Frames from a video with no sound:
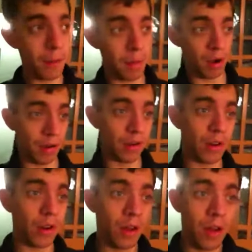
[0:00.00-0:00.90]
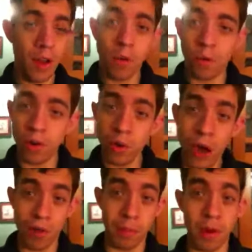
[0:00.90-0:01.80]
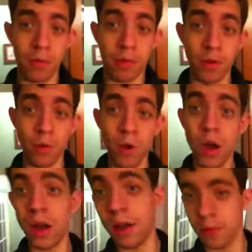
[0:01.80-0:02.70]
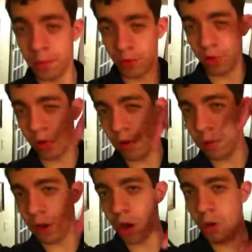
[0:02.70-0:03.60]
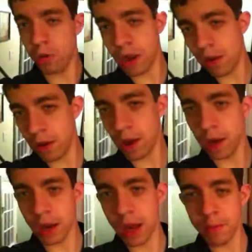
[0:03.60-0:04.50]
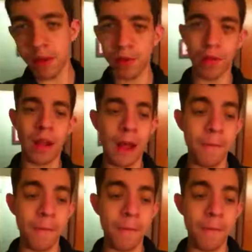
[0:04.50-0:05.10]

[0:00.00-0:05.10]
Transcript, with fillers: But what have you guys been up to? Be sure to let me know down in the comments.